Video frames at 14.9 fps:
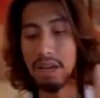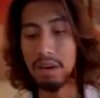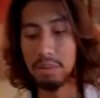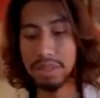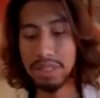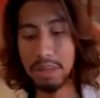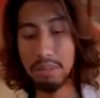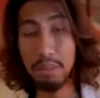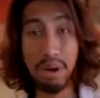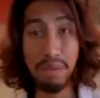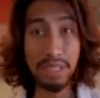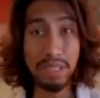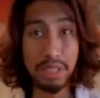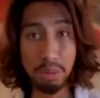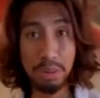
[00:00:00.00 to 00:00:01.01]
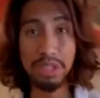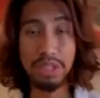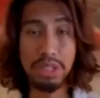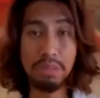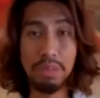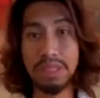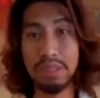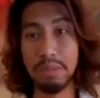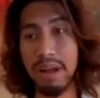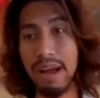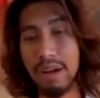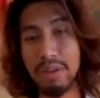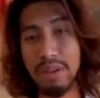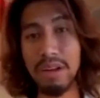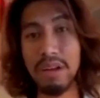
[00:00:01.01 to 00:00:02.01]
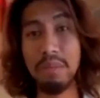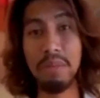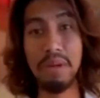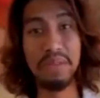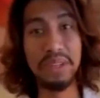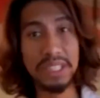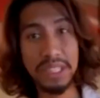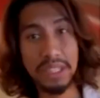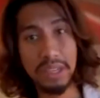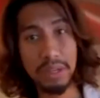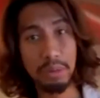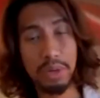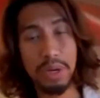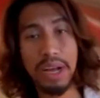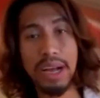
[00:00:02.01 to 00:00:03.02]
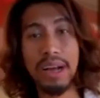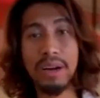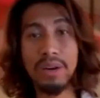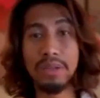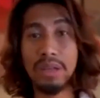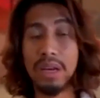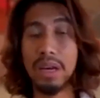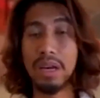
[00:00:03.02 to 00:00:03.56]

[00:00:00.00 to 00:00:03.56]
We'll see more of your situation, possible outcome, if it's going to work out,